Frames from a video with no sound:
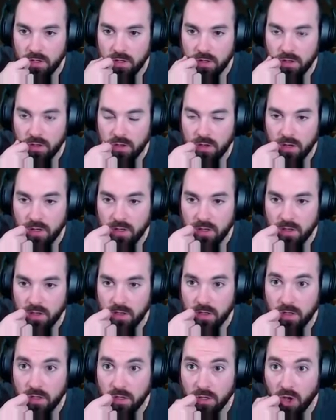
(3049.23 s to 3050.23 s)
Just
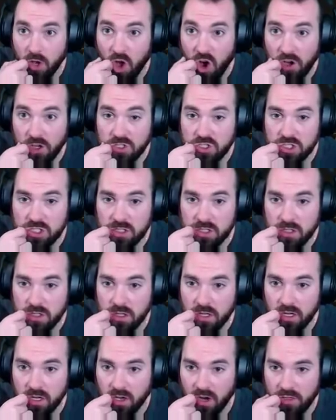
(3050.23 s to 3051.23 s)
uh, logs. Wood.
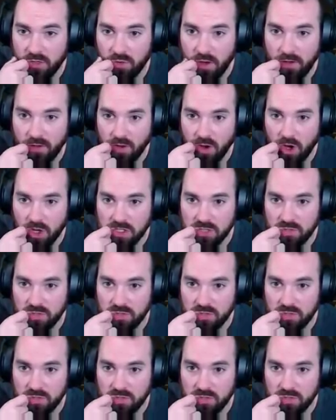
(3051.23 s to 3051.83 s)
Here, I threw out logs. logs